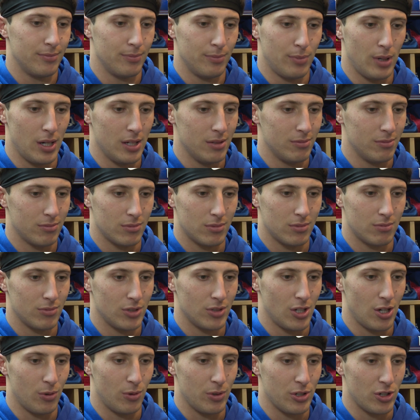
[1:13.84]
but
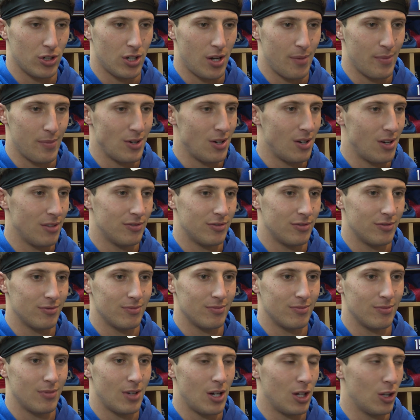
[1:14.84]
you know, when you're coming off
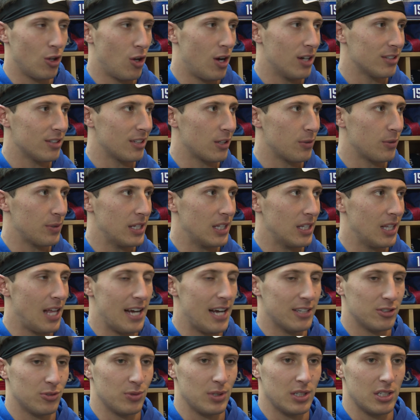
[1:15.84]
a loss like we did
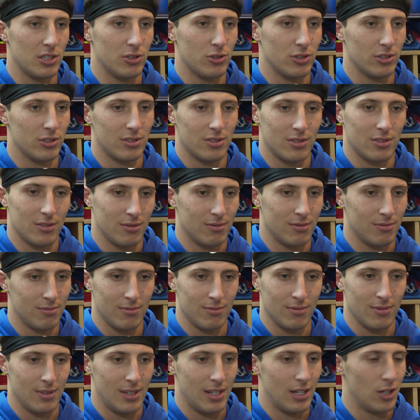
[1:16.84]
last week, you just
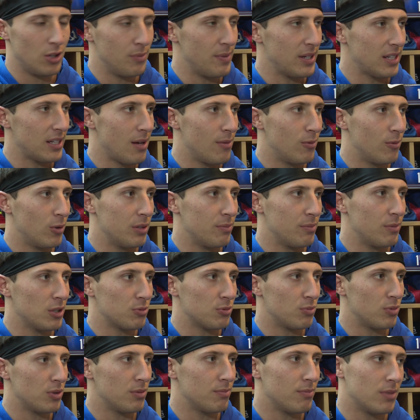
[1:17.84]
it'll make that win much
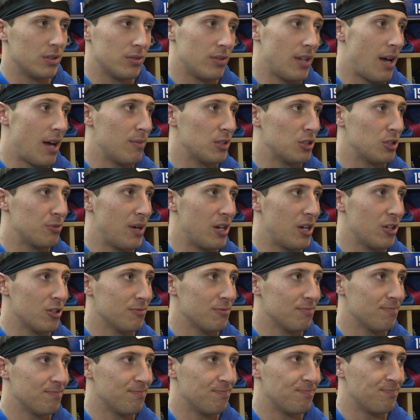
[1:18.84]
that much better.
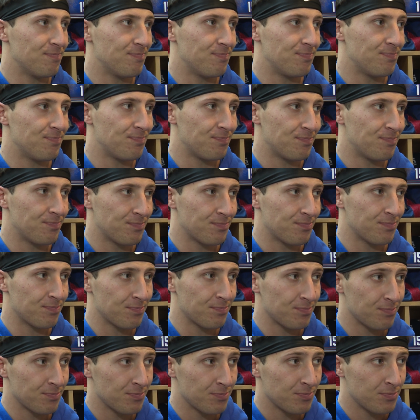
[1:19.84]
But to have a win
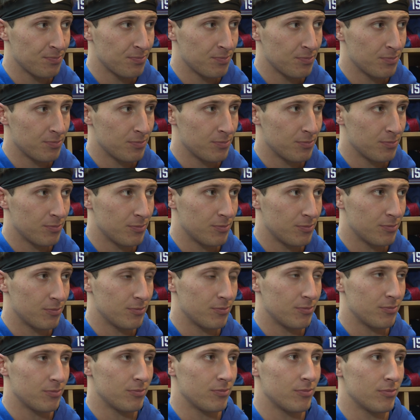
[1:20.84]
against the Eagles
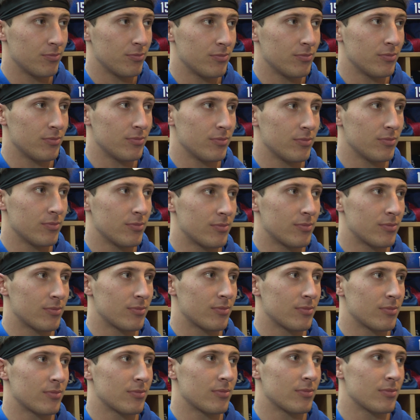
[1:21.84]
would sort of be like an
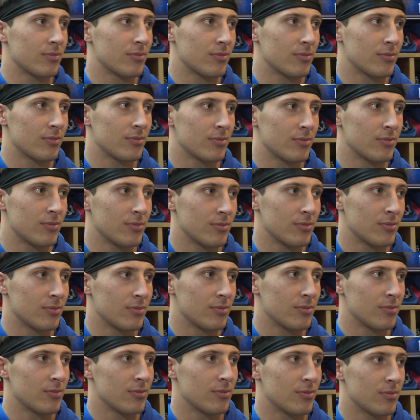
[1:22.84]
extra boost on
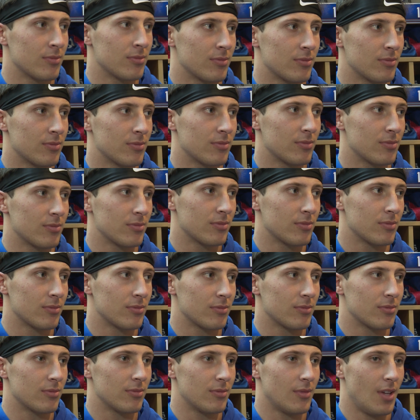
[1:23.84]
the resume, no?
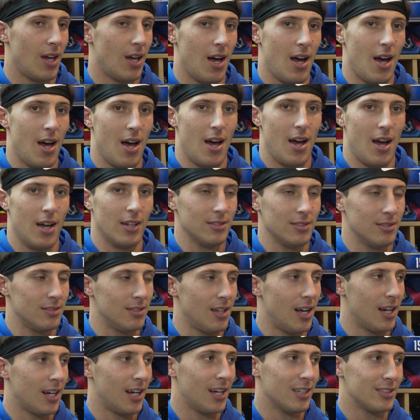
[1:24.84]
Uh,
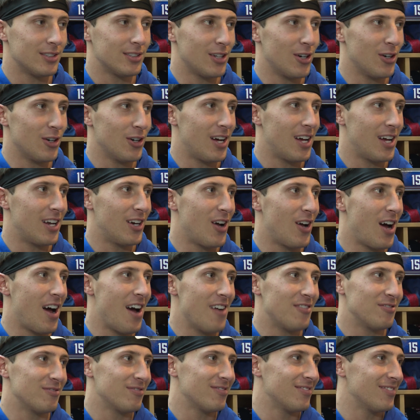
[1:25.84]
I guess so. I don't know.
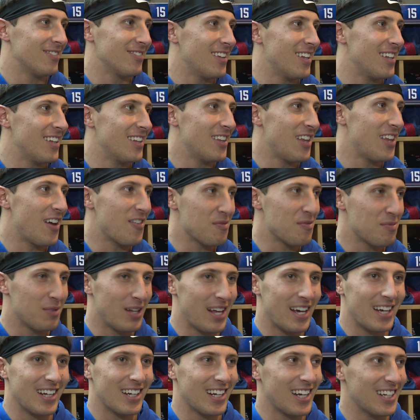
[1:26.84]
I've never
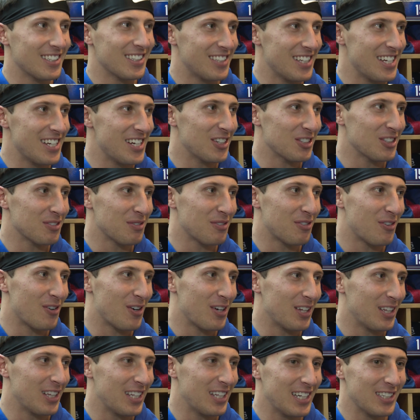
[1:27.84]
played against the Eagles before
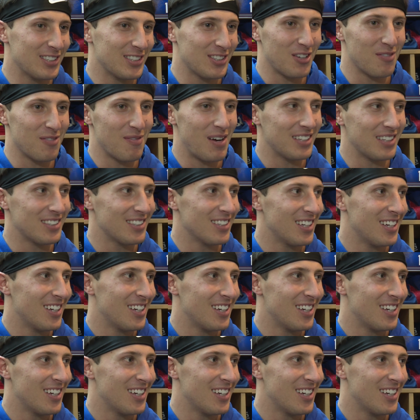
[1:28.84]
in the league, so my